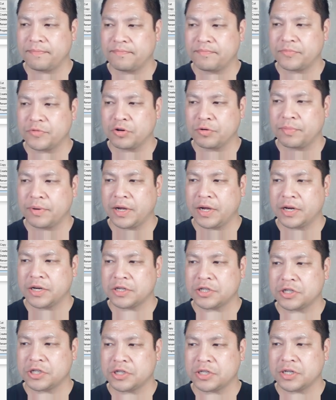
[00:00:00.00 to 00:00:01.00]
Notepad
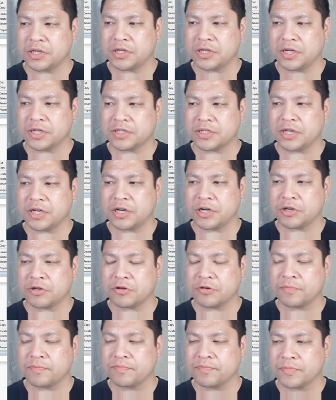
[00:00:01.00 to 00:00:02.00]
is just a text
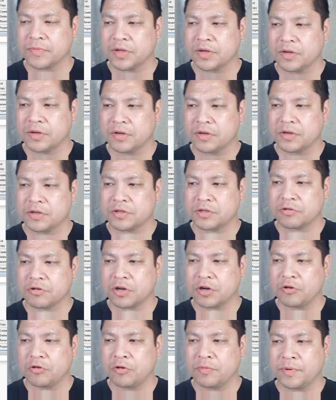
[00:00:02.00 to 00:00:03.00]
editor. So we're
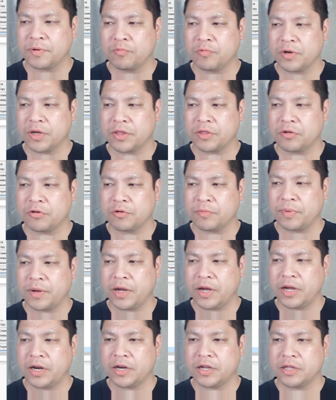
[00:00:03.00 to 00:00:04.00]
going to open with
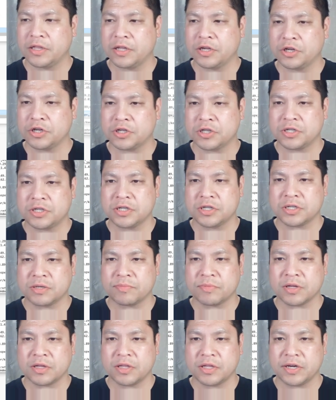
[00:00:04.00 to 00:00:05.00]
Notepad, and then you should see
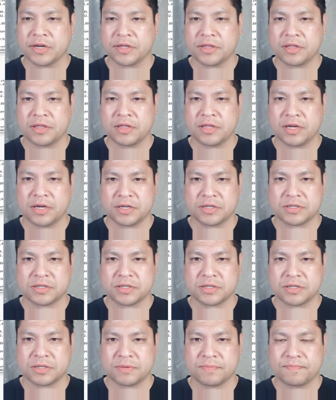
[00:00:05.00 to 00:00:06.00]
something like
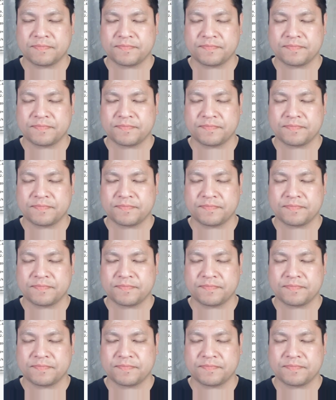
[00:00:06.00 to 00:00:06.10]
this.